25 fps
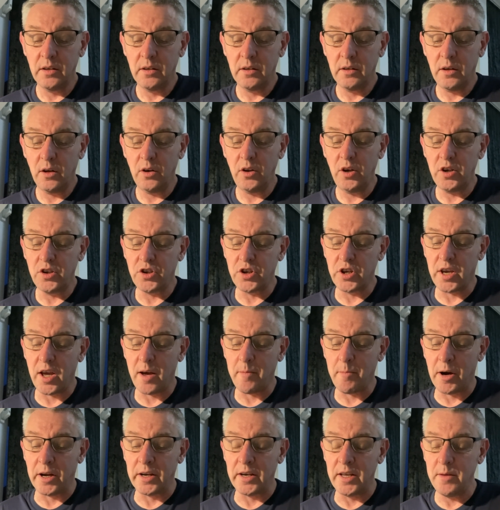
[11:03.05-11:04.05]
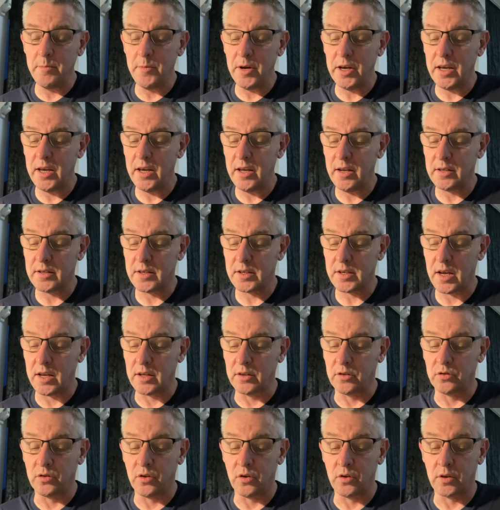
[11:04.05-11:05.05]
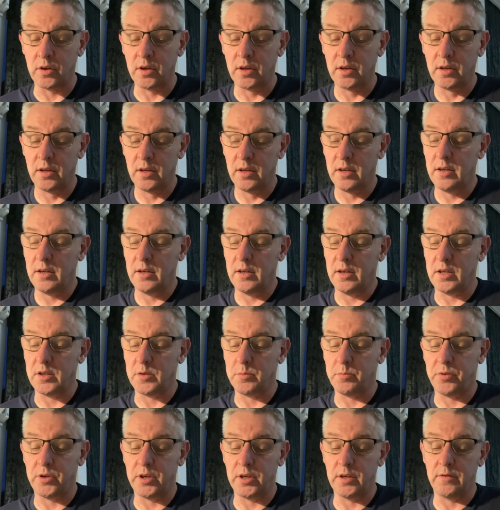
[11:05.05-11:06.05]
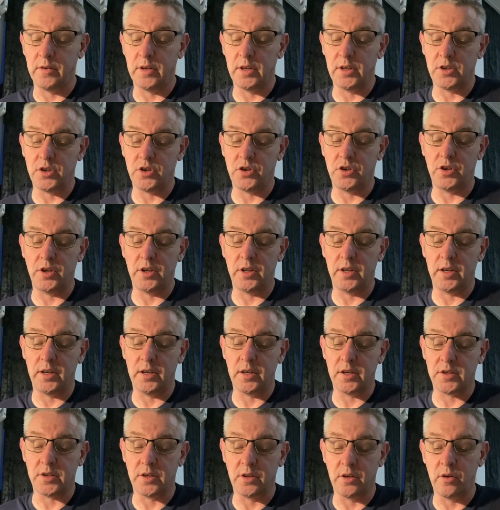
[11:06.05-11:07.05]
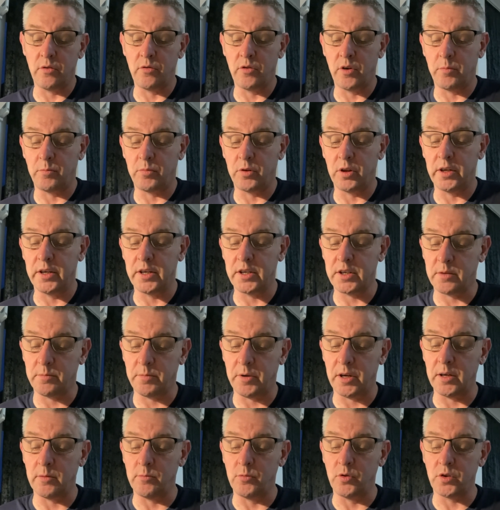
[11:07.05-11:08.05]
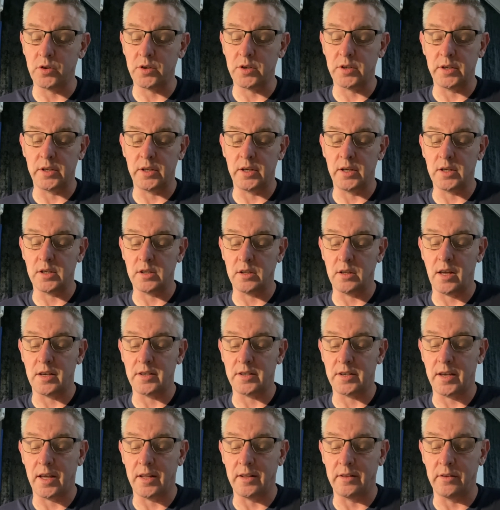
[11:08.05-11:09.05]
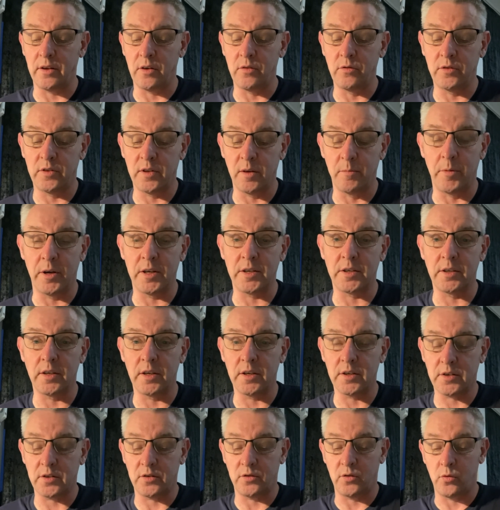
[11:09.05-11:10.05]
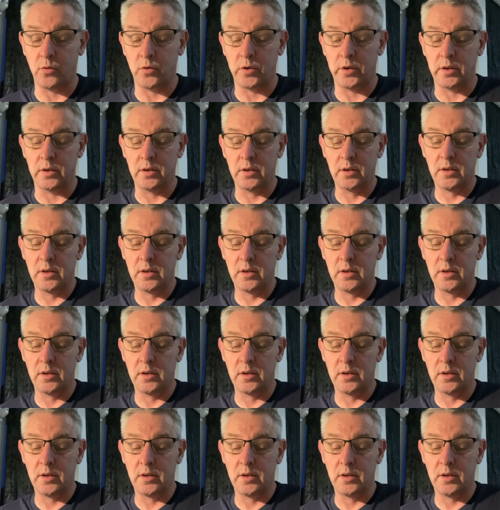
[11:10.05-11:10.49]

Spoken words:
"How did you get my name again?" said Doug, his previous cheeriness now replaced by a more serious let's get down to business tone.